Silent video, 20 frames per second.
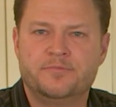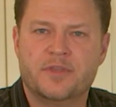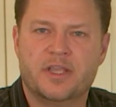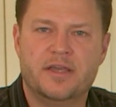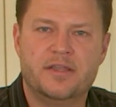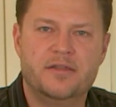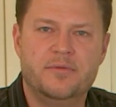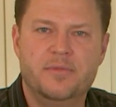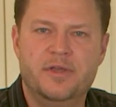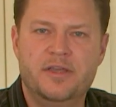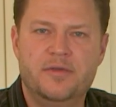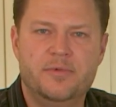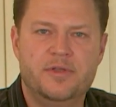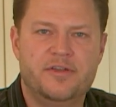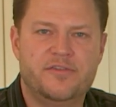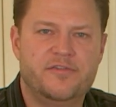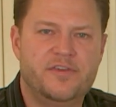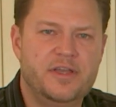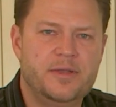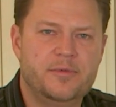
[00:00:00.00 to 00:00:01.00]
and it may have been
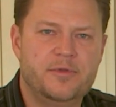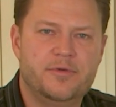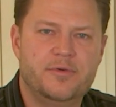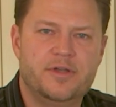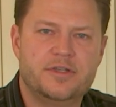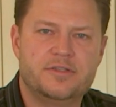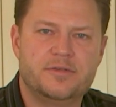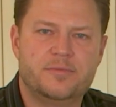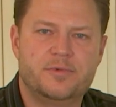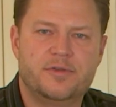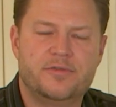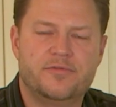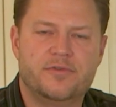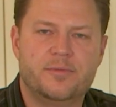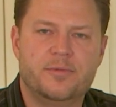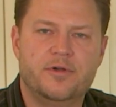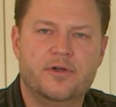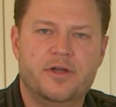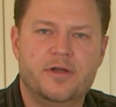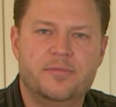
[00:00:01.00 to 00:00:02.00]
a family recipe
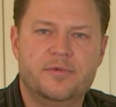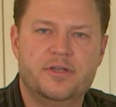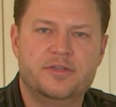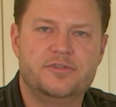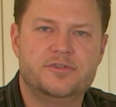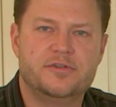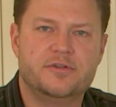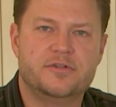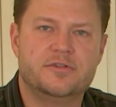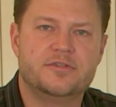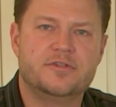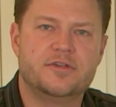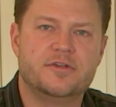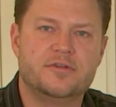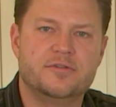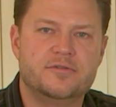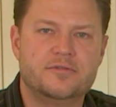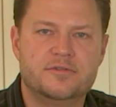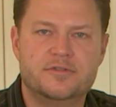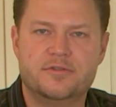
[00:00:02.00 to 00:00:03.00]
from her, I'm not sure.
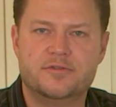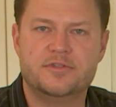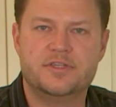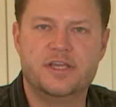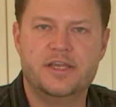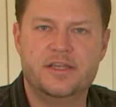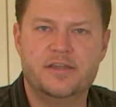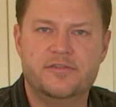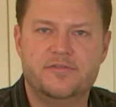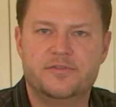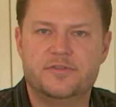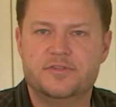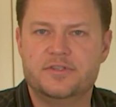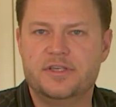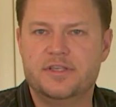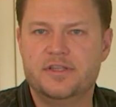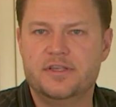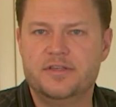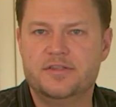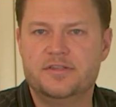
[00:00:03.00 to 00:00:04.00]
So Suzanne, if you
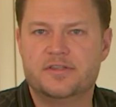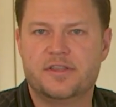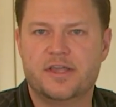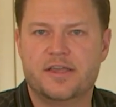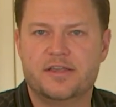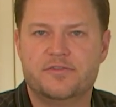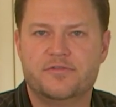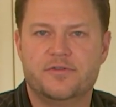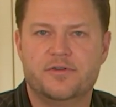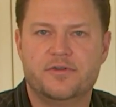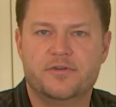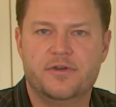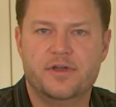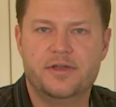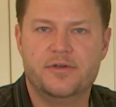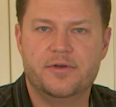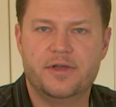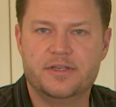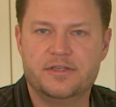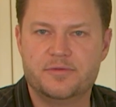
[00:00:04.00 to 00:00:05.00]
see this, thanks for a
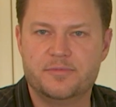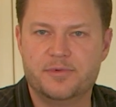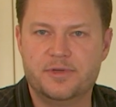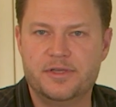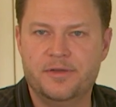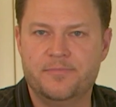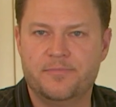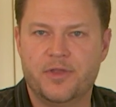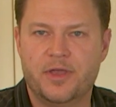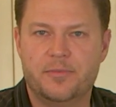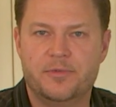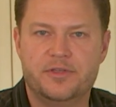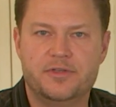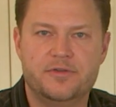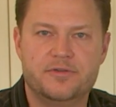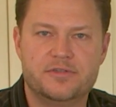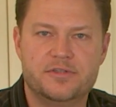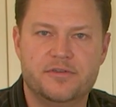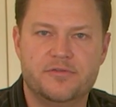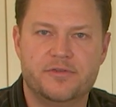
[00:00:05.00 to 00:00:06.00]
great recipe. I've been
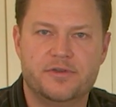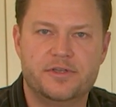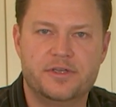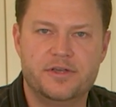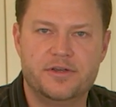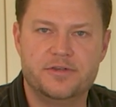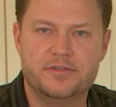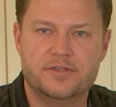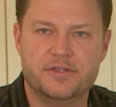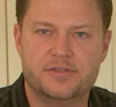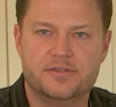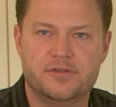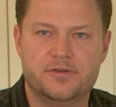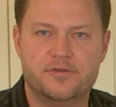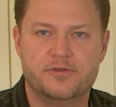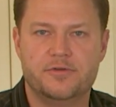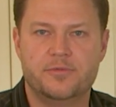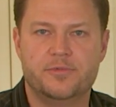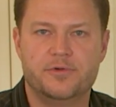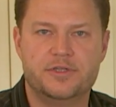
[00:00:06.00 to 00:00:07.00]
using it for years and I sure
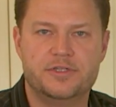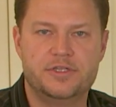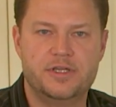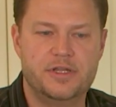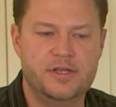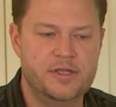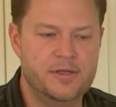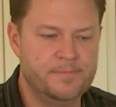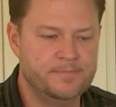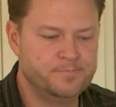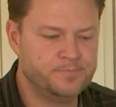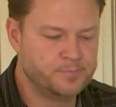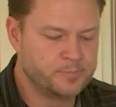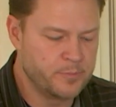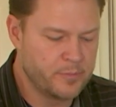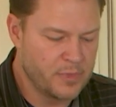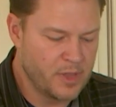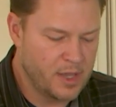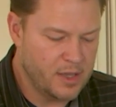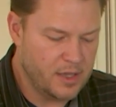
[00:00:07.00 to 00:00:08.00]
do appreciate it.
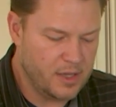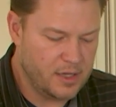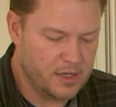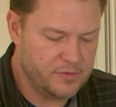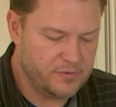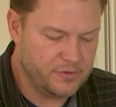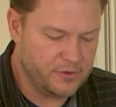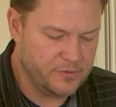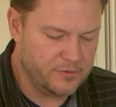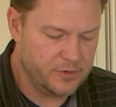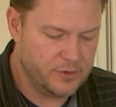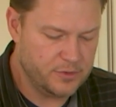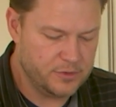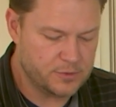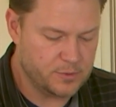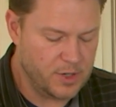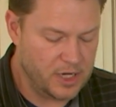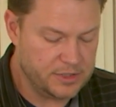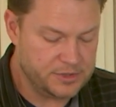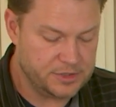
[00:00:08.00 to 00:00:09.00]
And for viewers
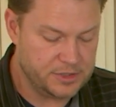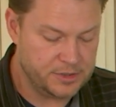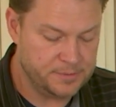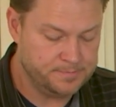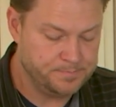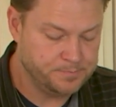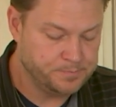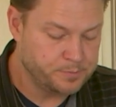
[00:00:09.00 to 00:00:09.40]
watching,